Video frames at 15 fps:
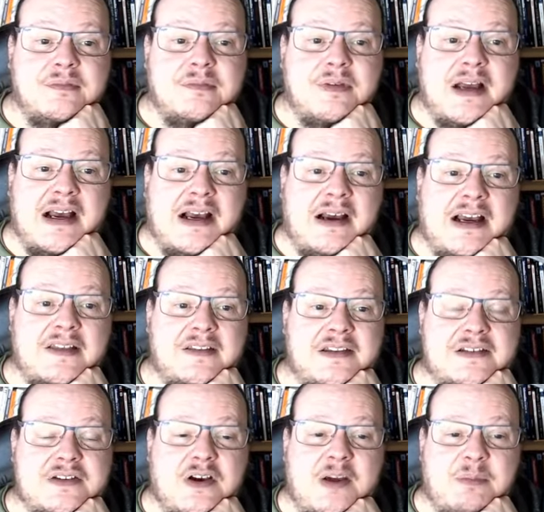at this
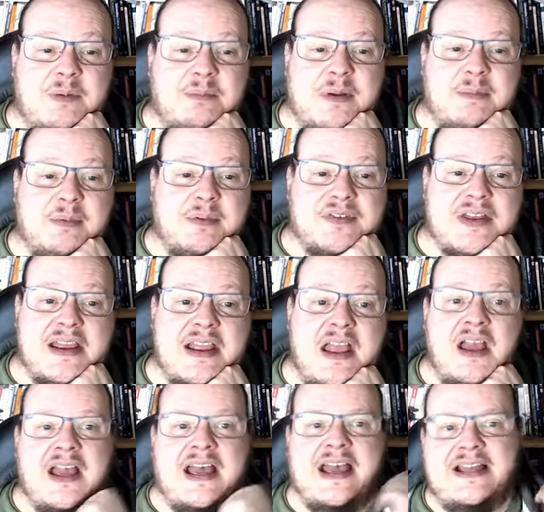time when people are saying,
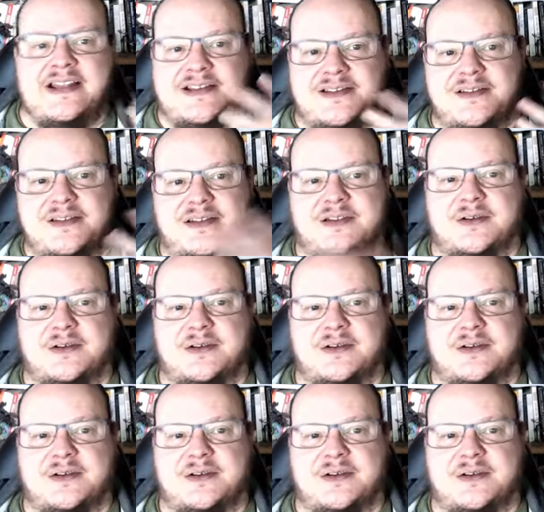hey, there's this new thing called